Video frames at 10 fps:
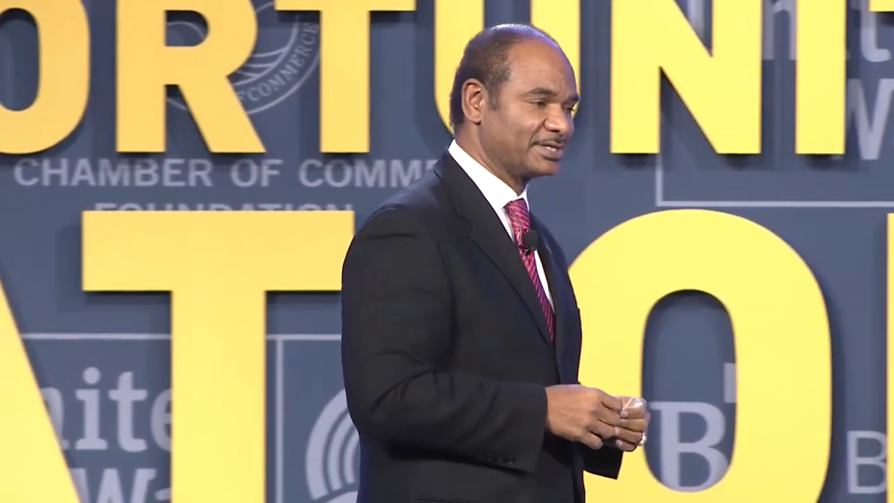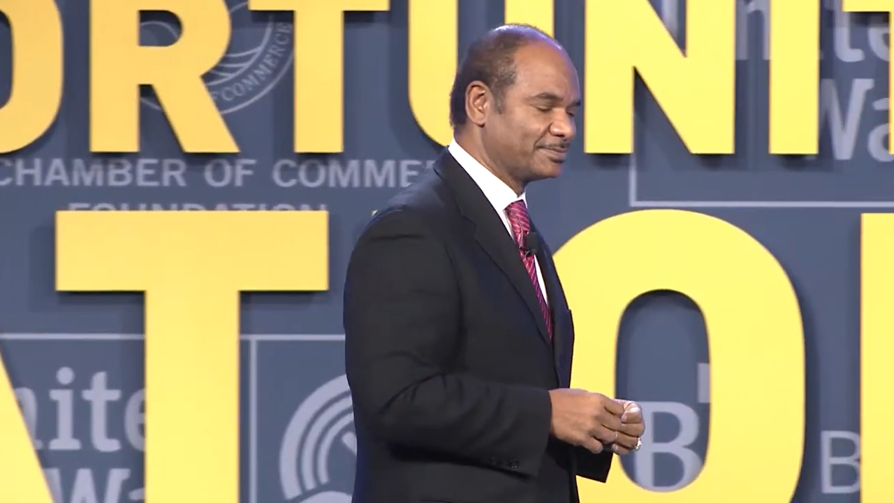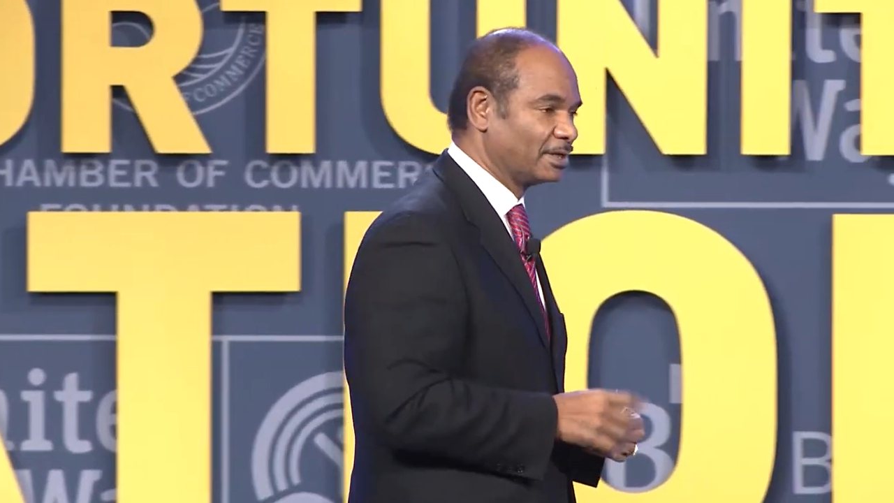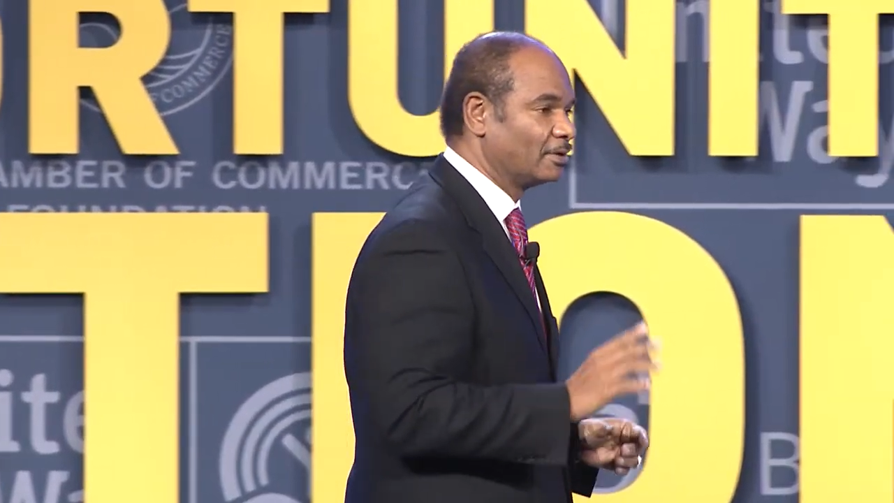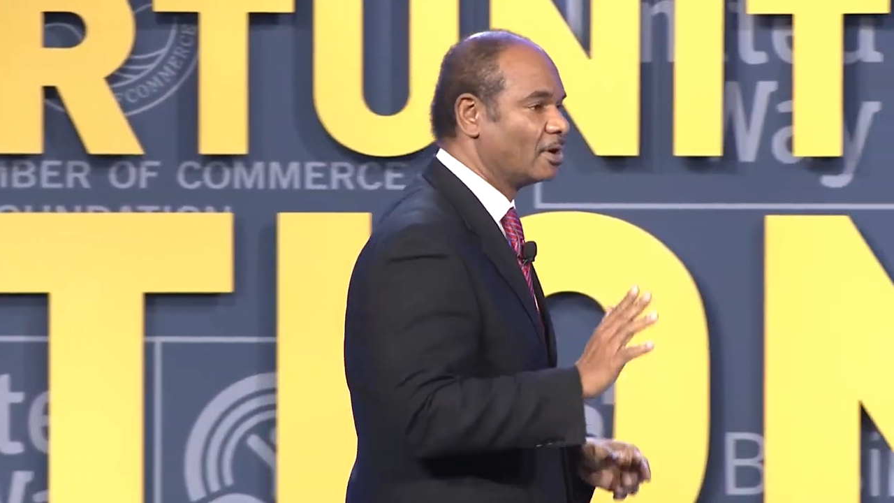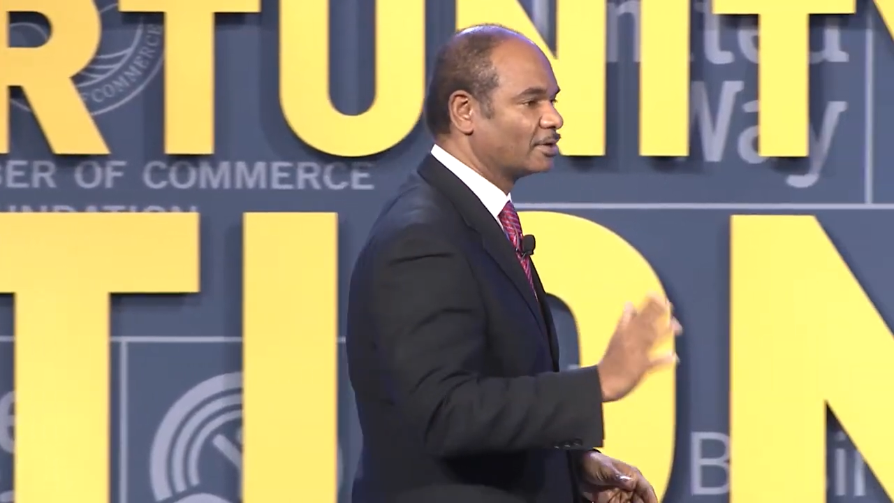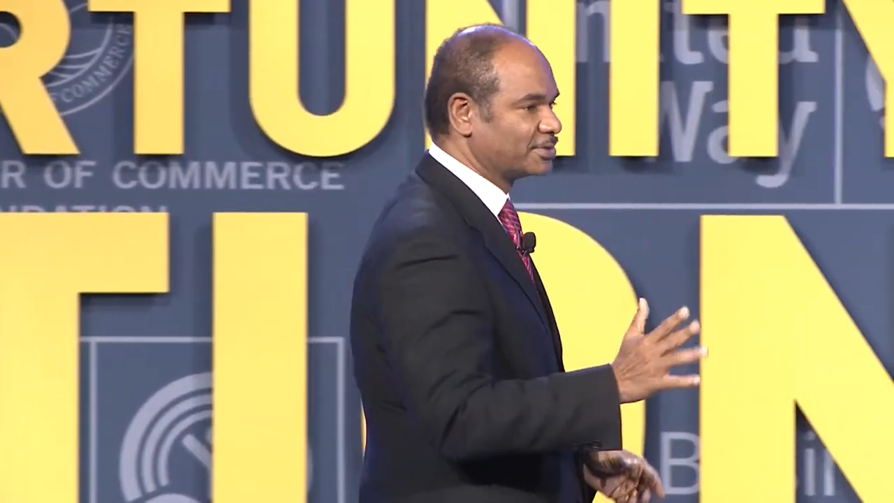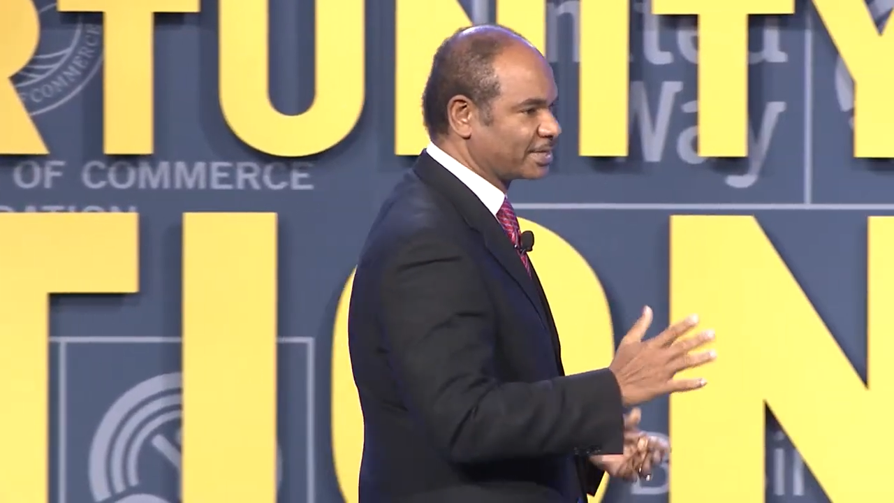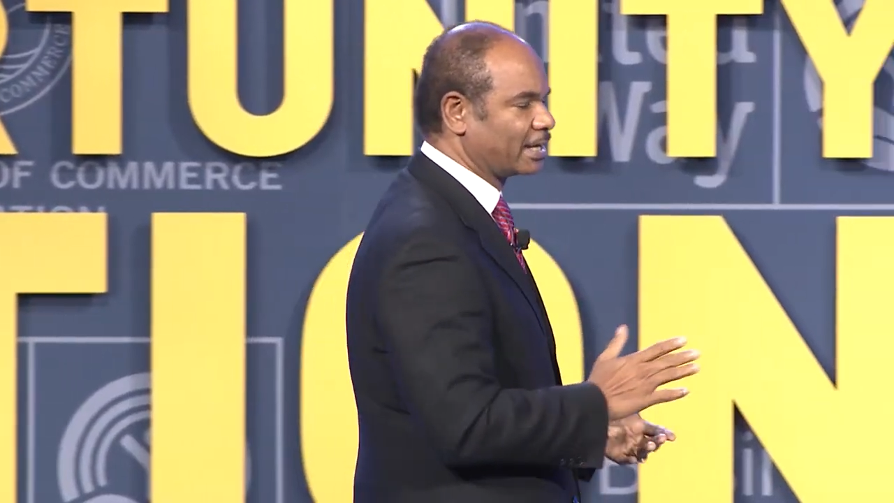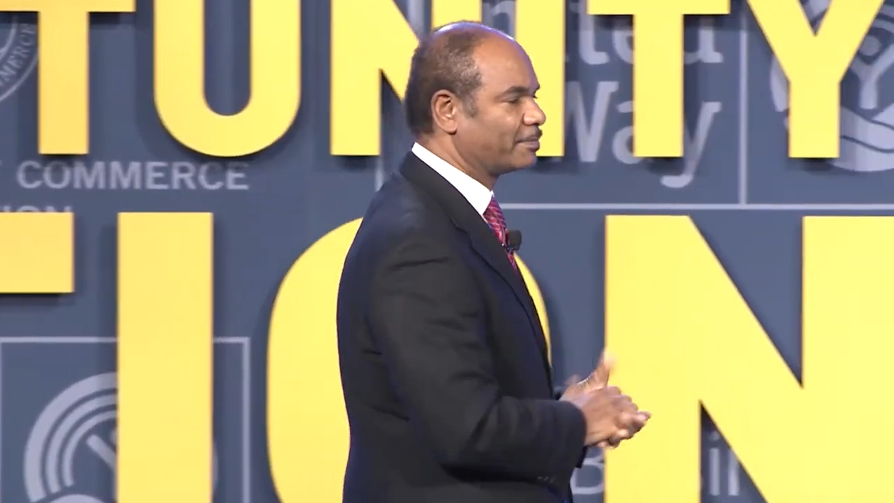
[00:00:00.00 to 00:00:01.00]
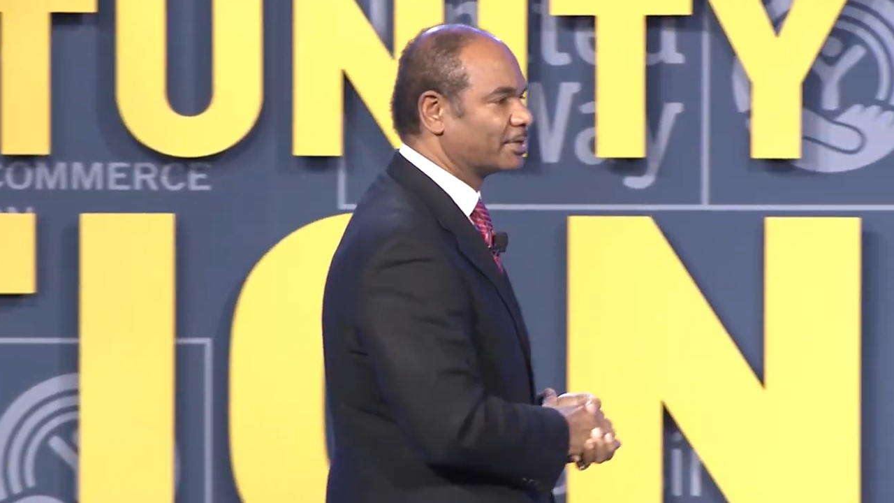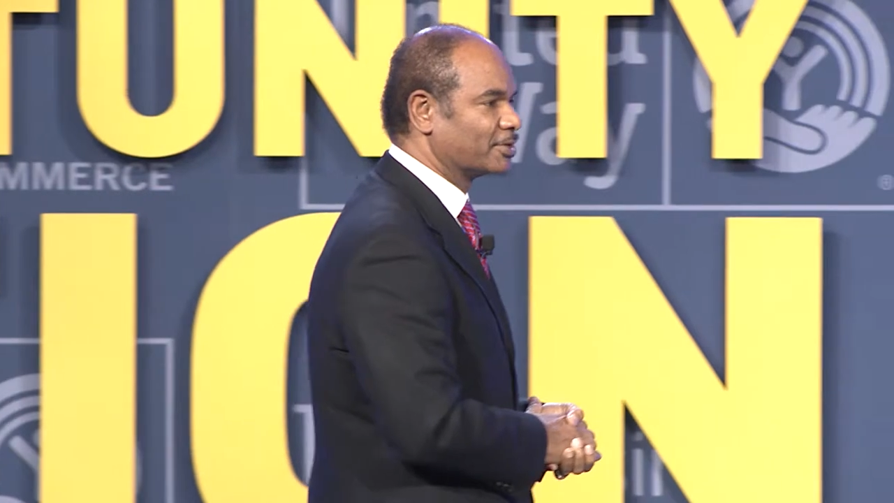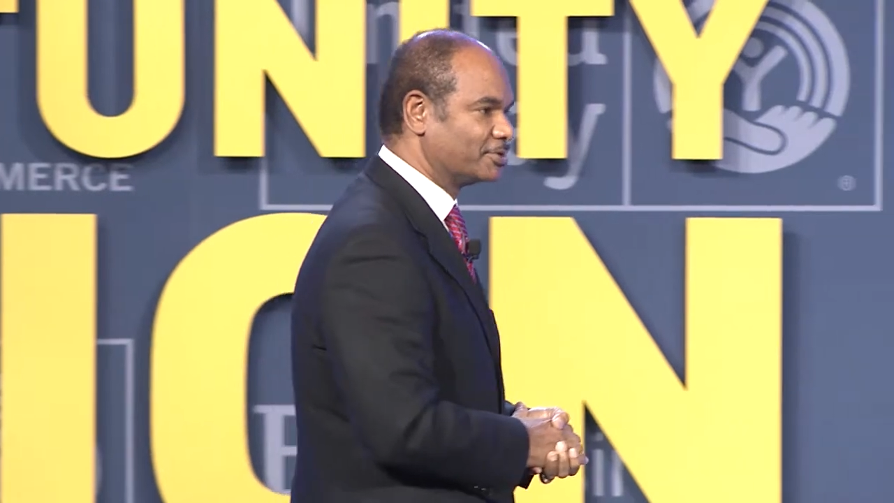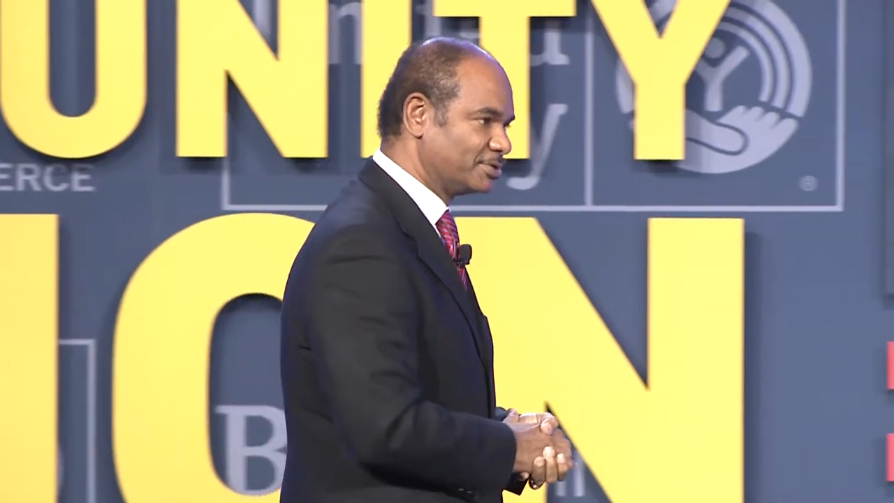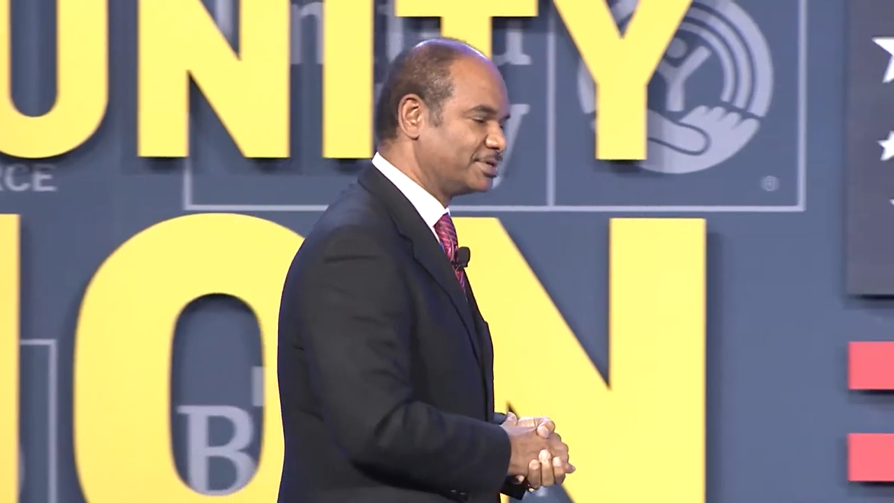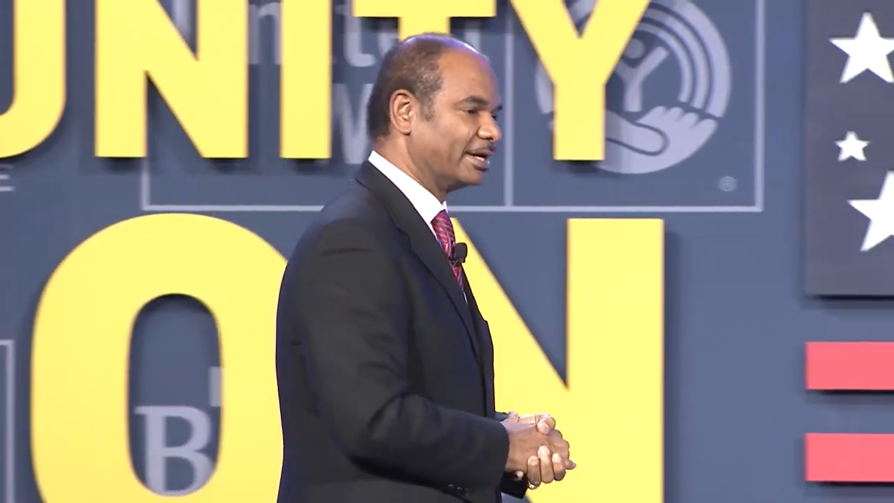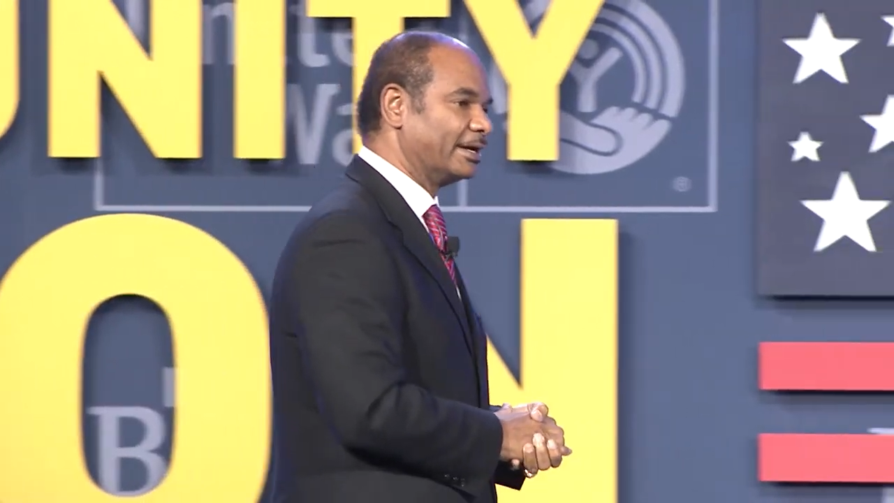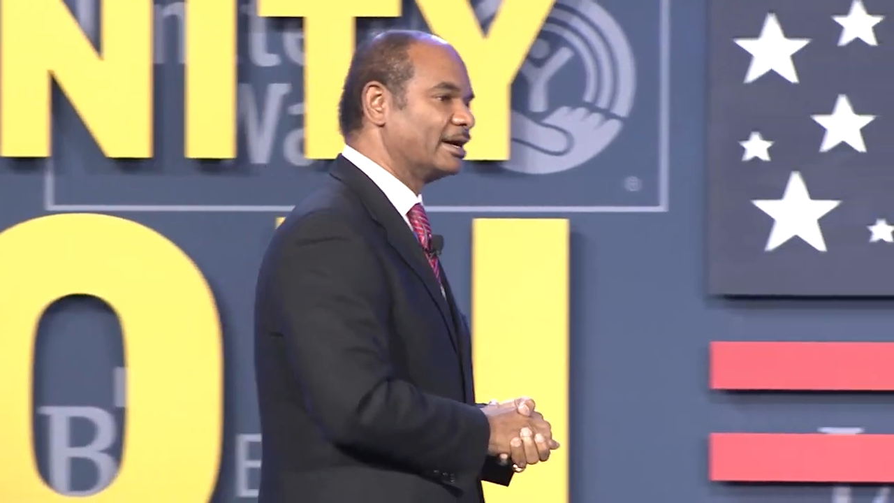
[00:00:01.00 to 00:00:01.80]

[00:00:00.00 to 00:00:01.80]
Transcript: It's been a long day, but a good day.